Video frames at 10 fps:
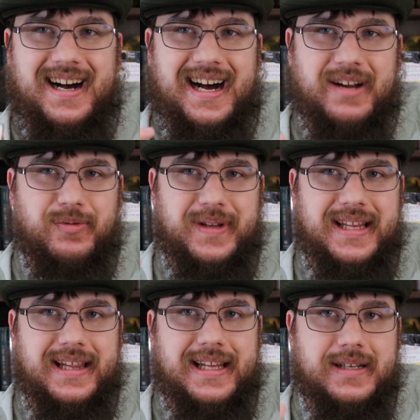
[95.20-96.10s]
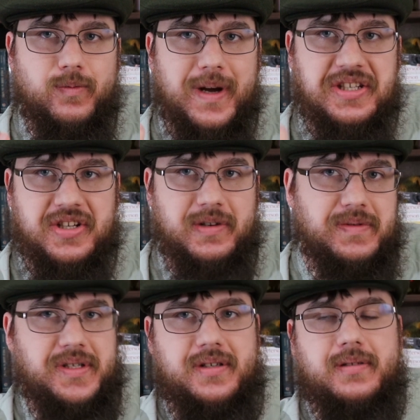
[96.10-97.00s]
I really like
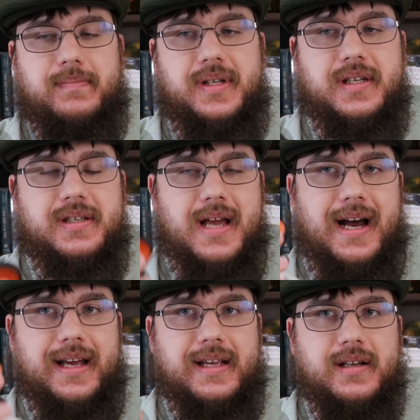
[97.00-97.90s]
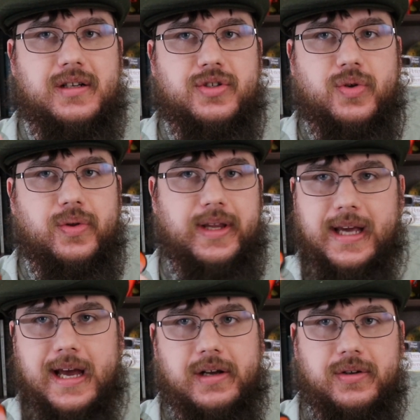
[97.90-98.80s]
whetstones because I can control the
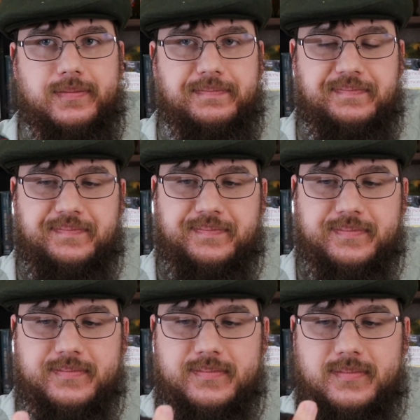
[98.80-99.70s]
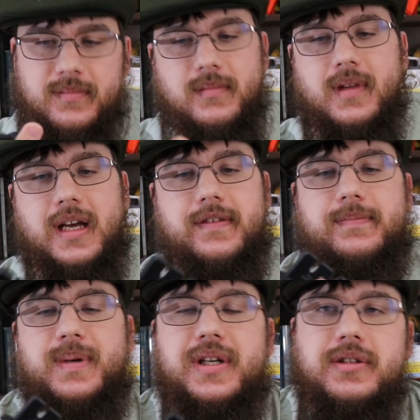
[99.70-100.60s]
angle. I've
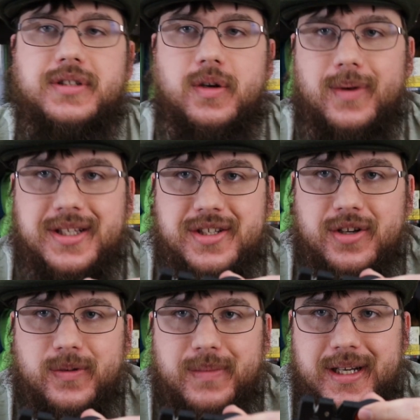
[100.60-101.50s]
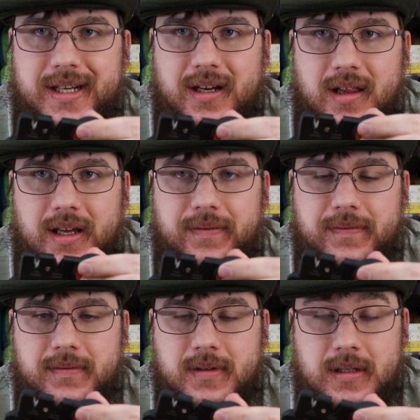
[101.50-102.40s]
been using a whetstone my entire
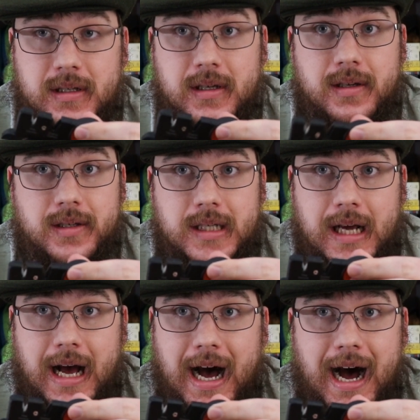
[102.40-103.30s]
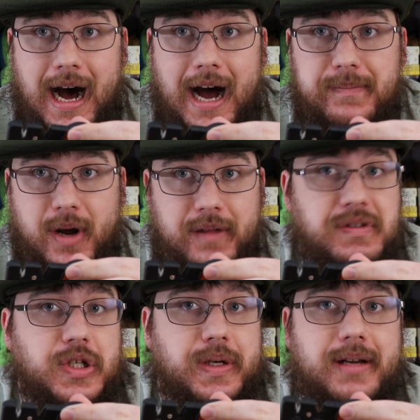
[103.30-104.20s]
life. I'm not even
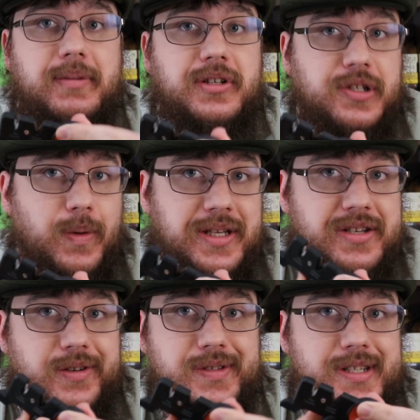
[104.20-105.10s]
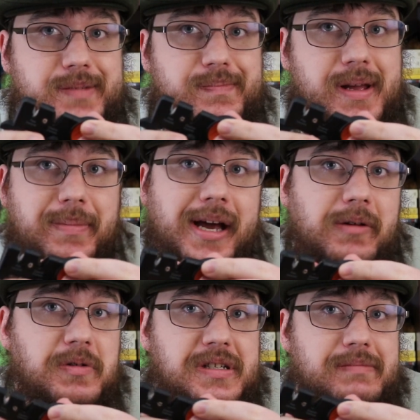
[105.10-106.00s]
joking, I've been using a whetstone since maybe I
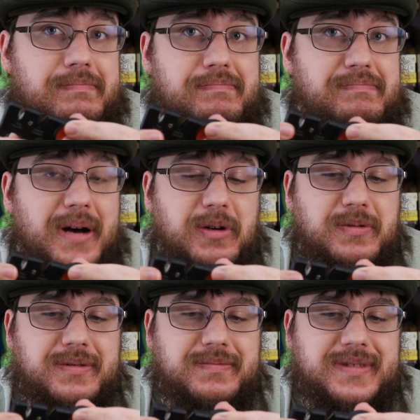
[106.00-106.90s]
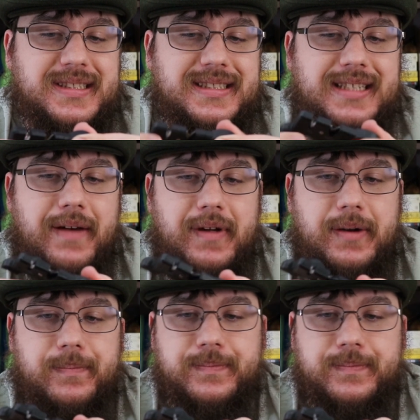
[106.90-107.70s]
was about seven.